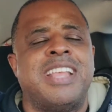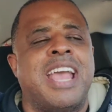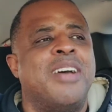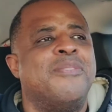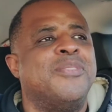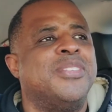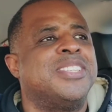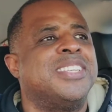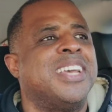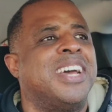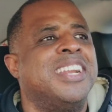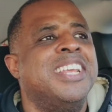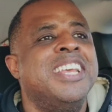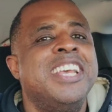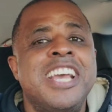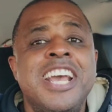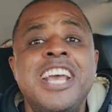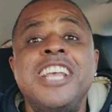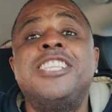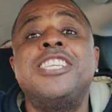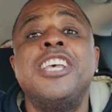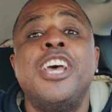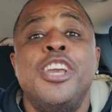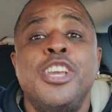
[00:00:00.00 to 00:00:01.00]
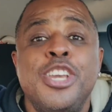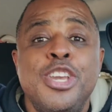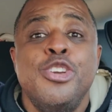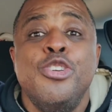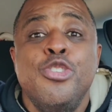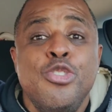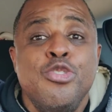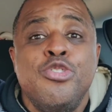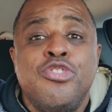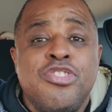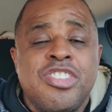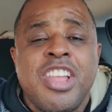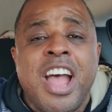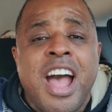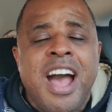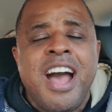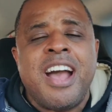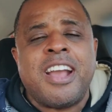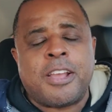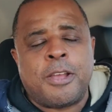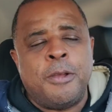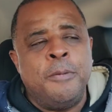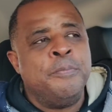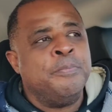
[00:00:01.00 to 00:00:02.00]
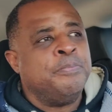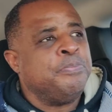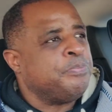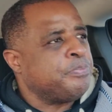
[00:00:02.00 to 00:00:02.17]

Amazon, it's a huge stock,